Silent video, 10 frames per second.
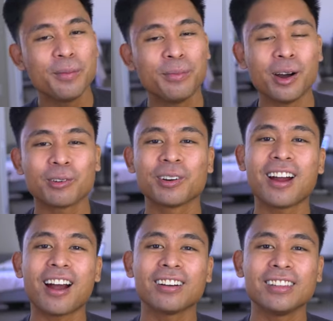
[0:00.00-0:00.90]
But
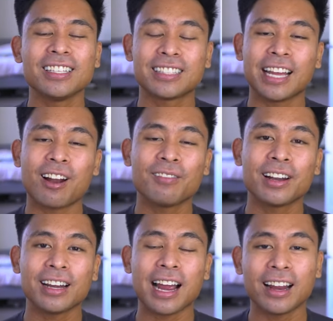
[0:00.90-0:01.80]
regardless, they are
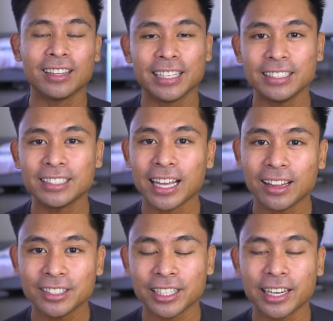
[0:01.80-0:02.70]
very highly
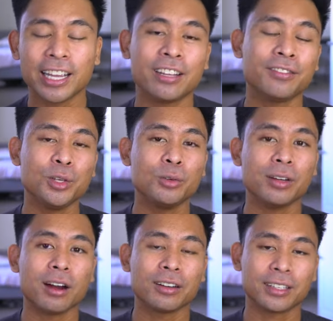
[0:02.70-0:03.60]
intelligent, and if you
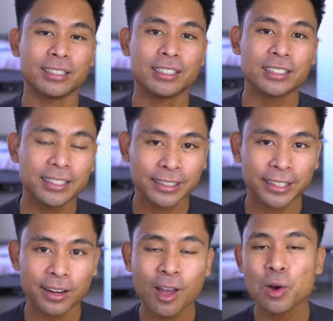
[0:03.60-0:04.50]
are
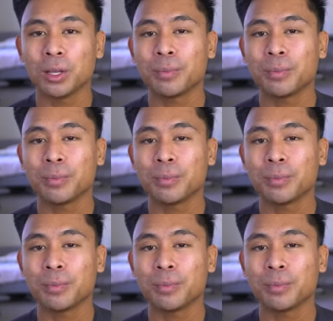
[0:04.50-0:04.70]
consistent with